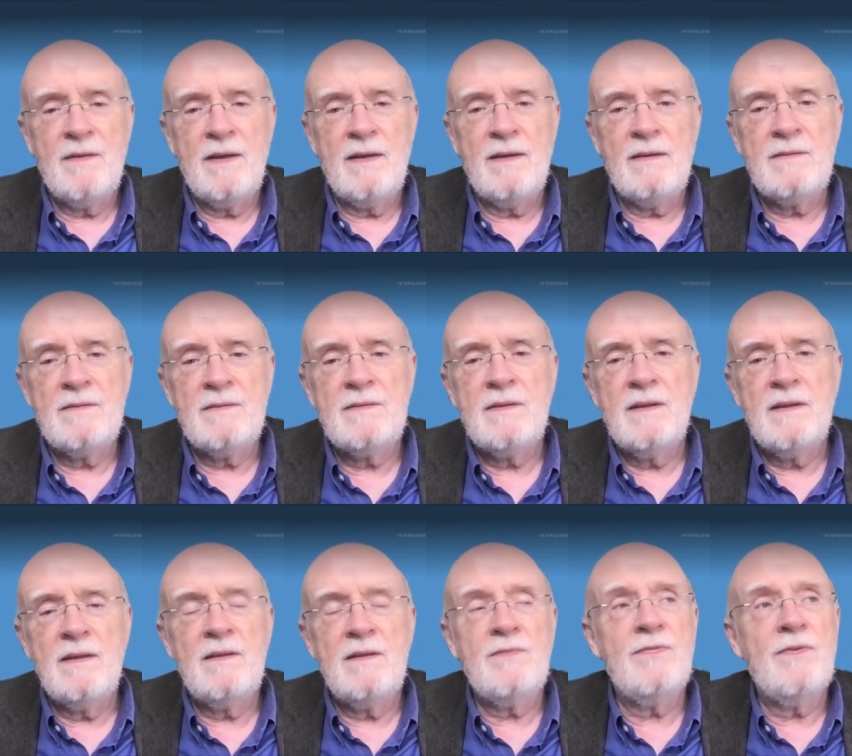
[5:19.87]
it's
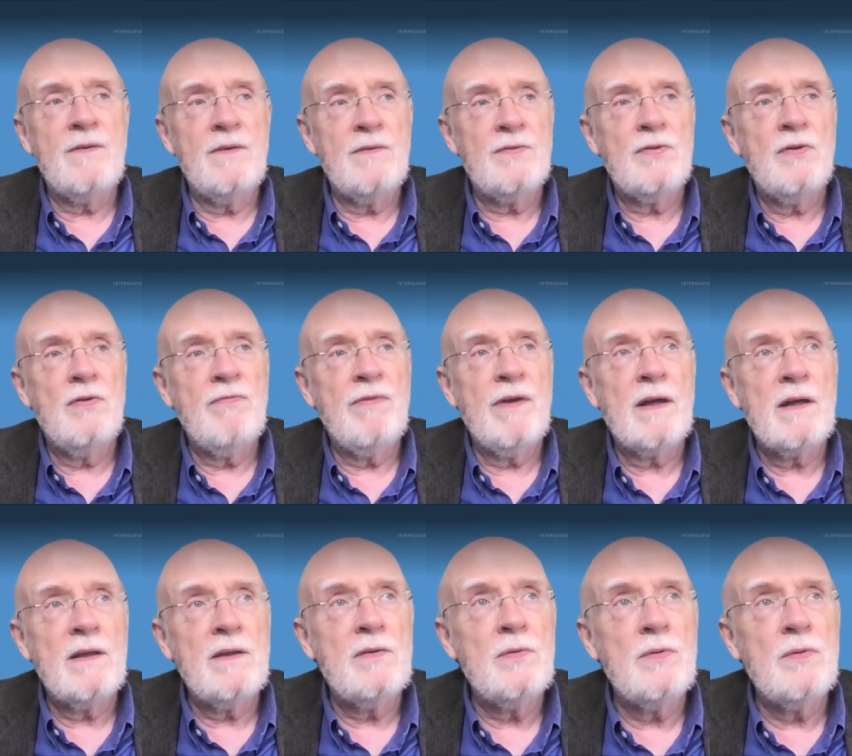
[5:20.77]
it's so
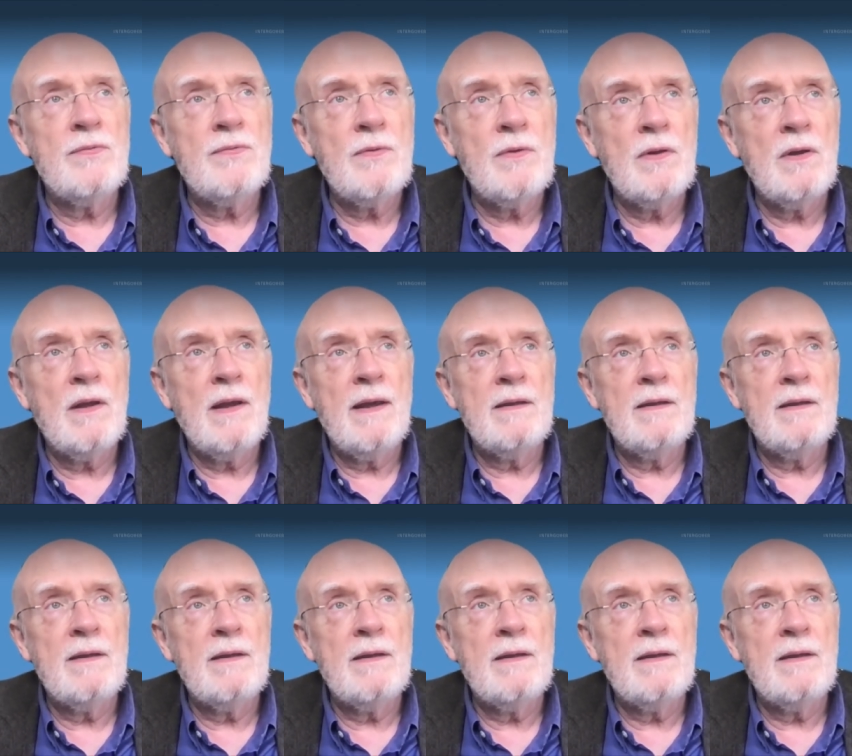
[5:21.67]
very useful